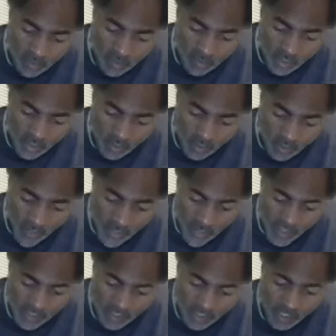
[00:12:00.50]

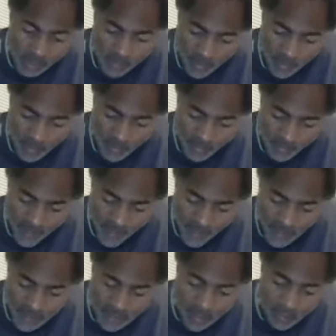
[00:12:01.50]
despised his
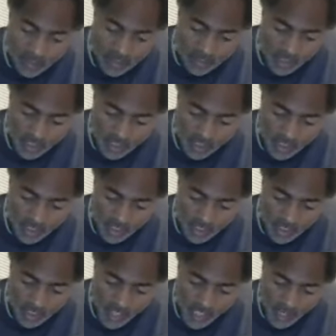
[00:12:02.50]
birthright,
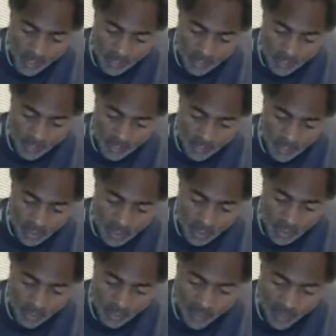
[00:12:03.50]
Genesis chapter
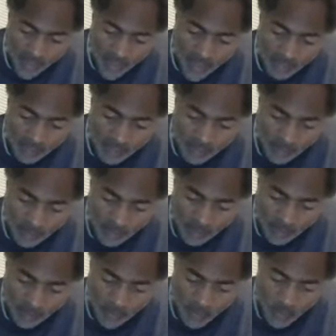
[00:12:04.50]
25 and
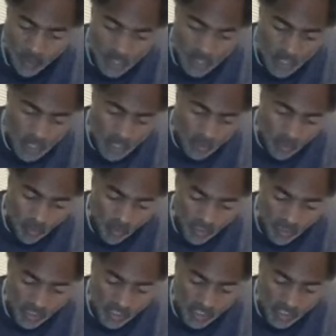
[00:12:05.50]
34,
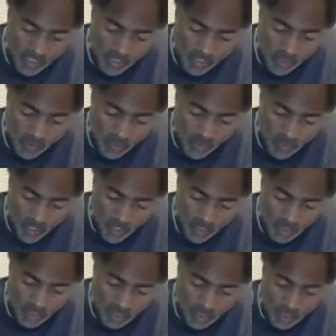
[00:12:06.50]
when he sold
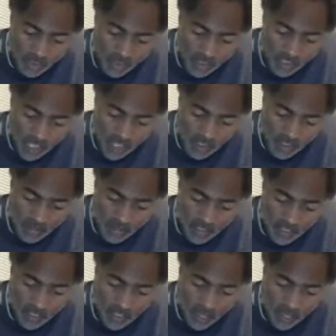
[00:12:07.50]
it to Jacob,
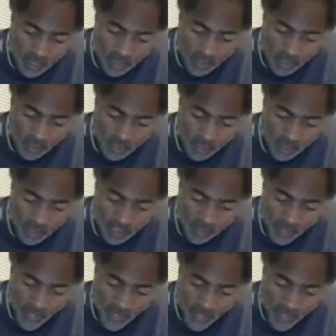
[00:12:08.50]
he also
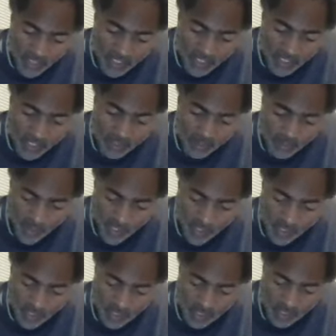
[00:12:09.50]
despised his
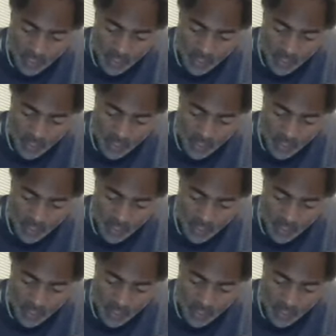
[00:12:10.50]
race